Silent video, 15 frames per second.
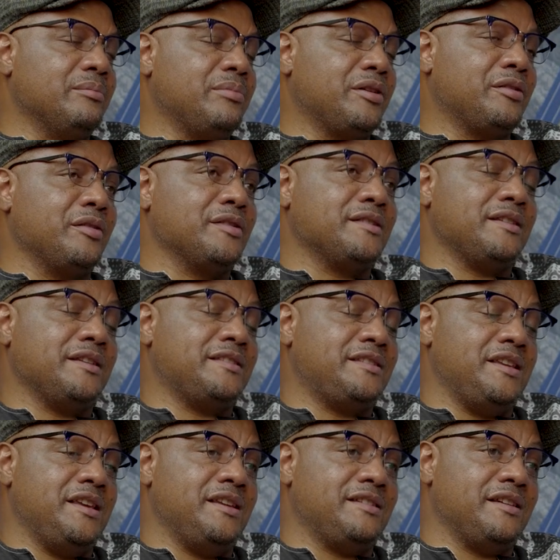because they
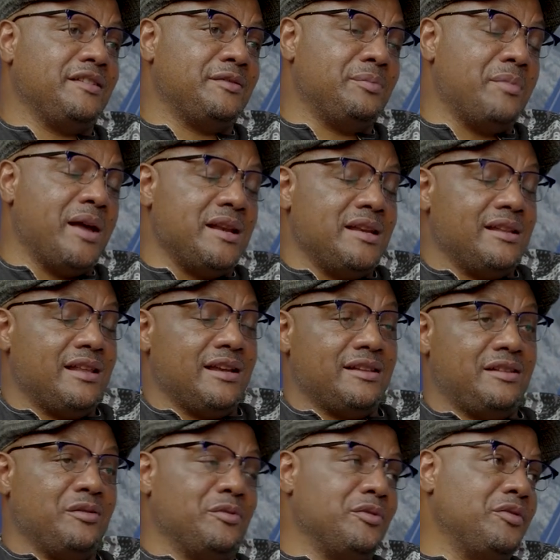see it as money
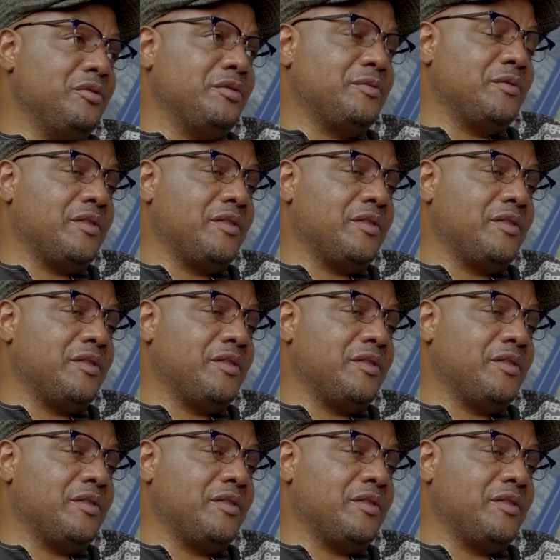that they will use